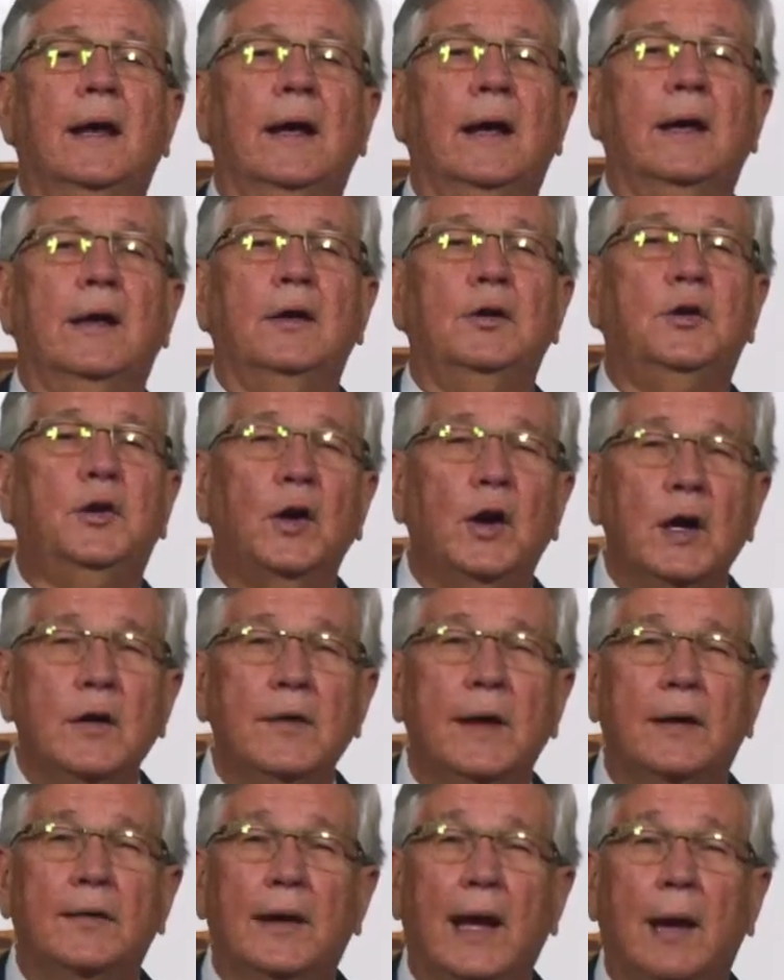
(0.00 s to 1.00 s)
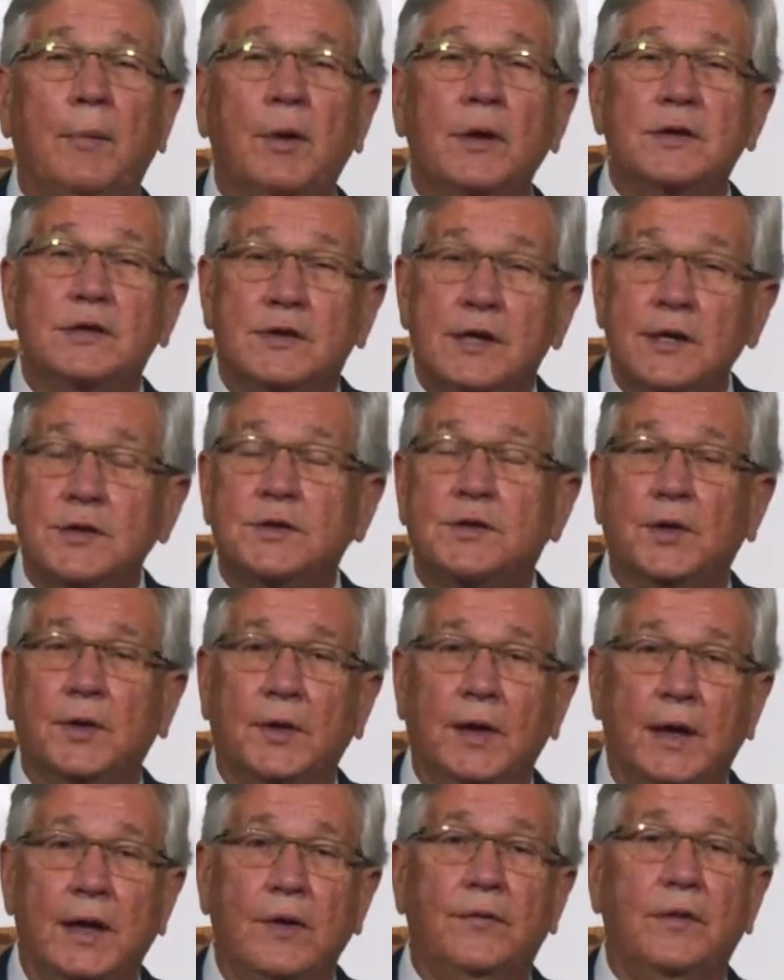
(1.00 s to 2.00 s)
during that time, her sister
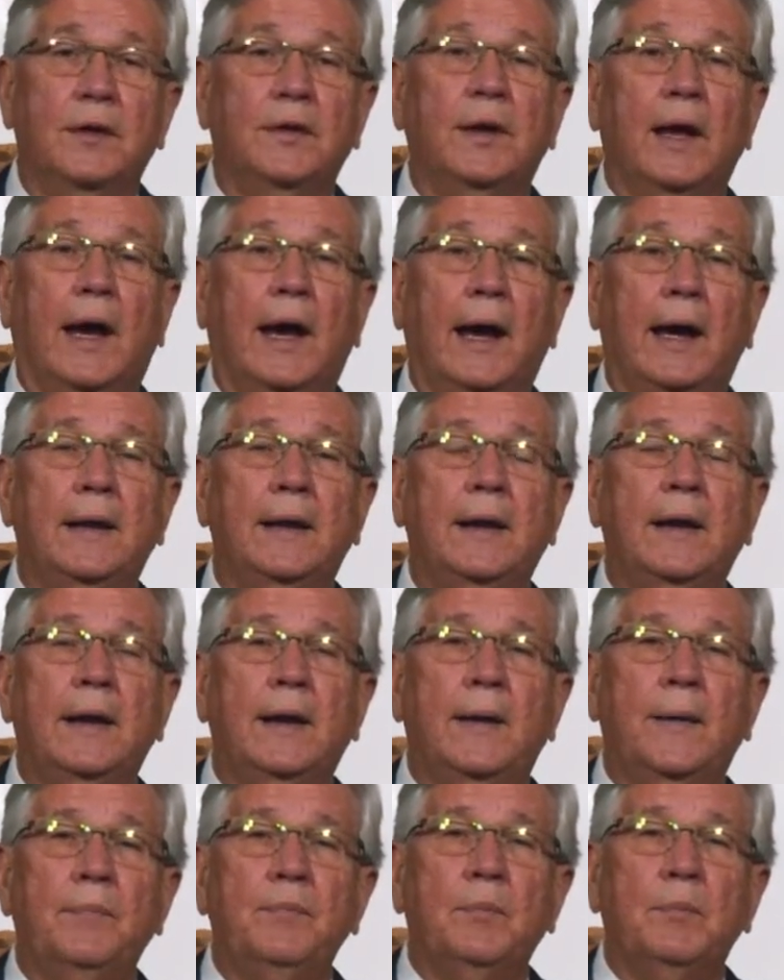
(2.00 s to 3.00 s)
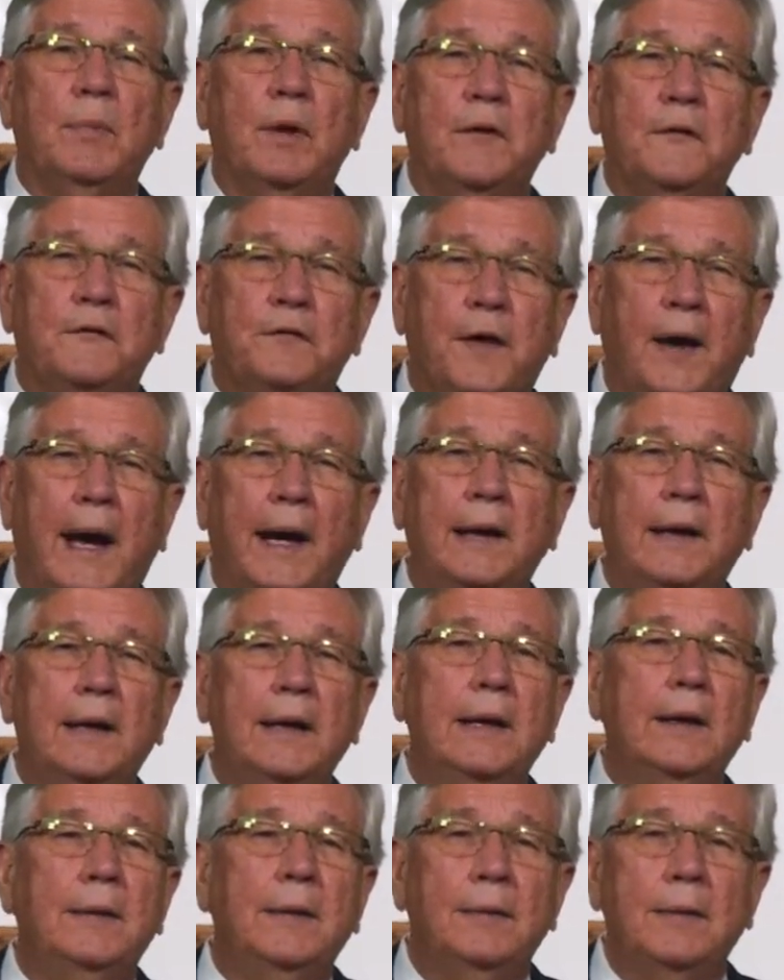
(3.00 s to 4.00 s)
even died. But
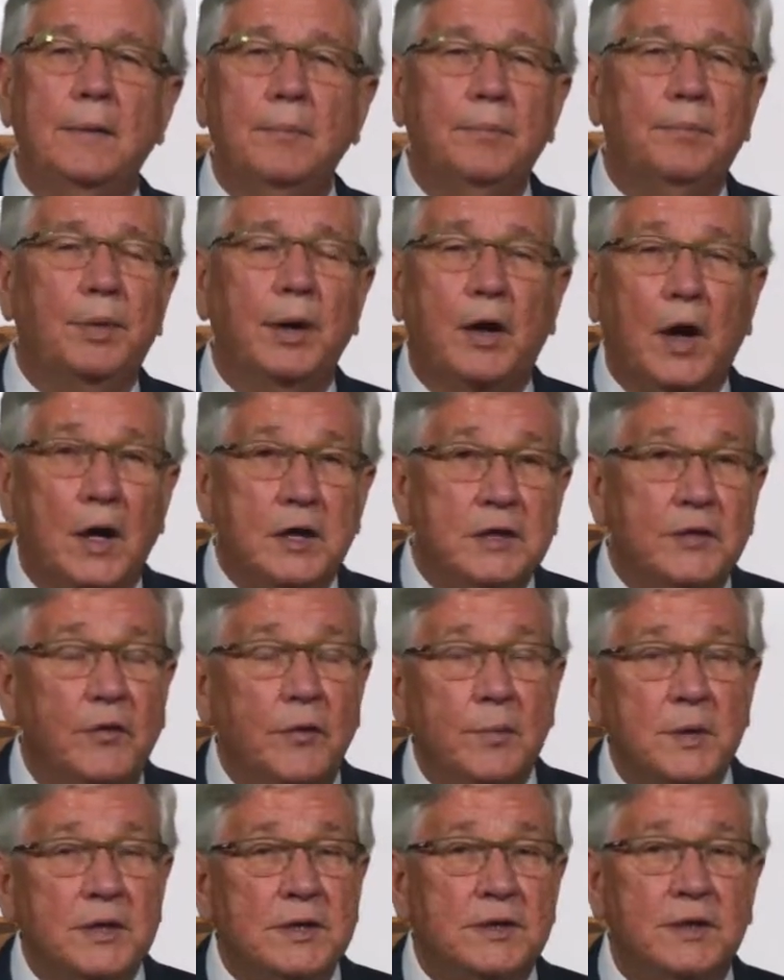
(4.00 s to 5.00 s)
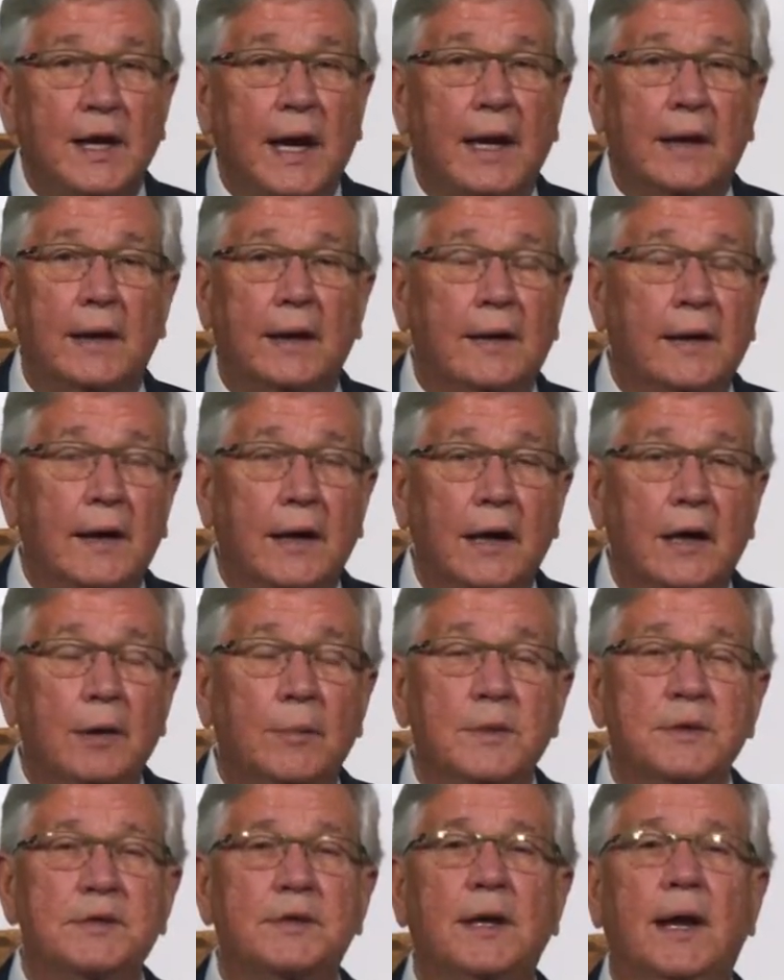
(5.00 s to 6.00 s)
finally, because of a mistake, a clerical
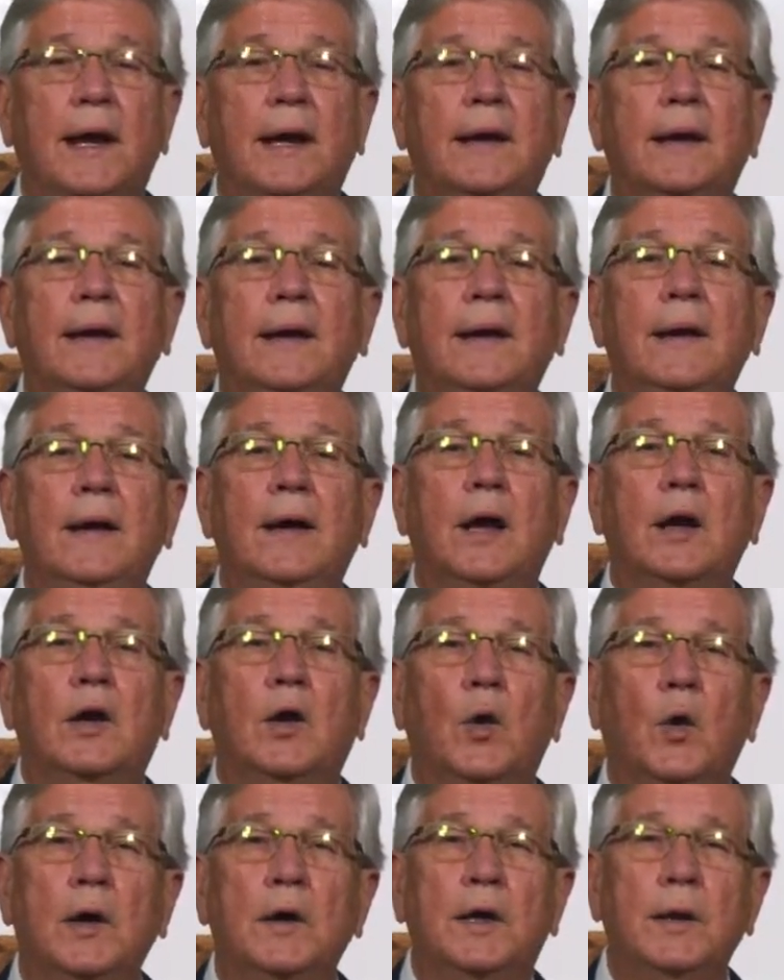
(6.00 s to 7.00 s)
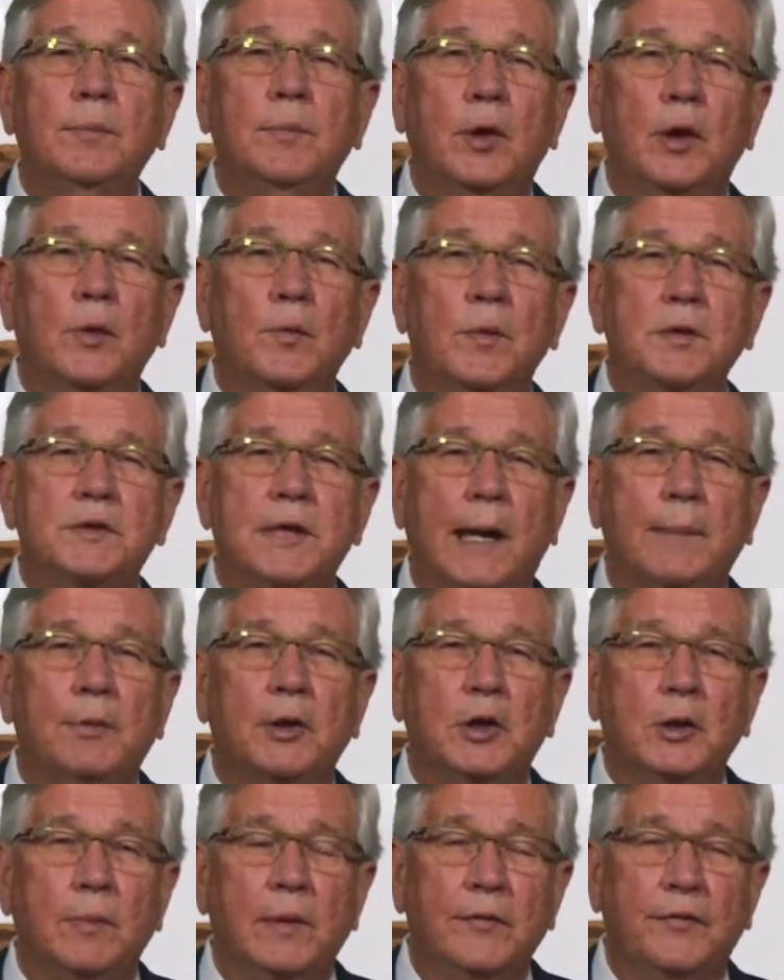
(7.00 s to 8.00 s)
mistake, Corrie ten Boom was able
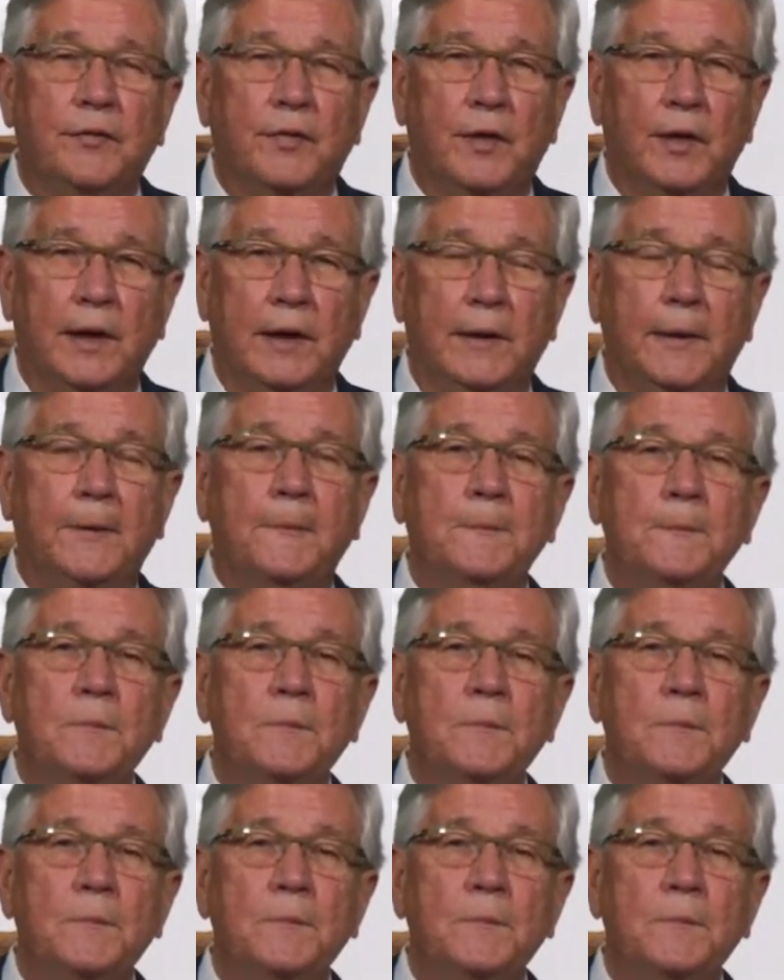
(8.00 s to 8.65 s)
to be freed.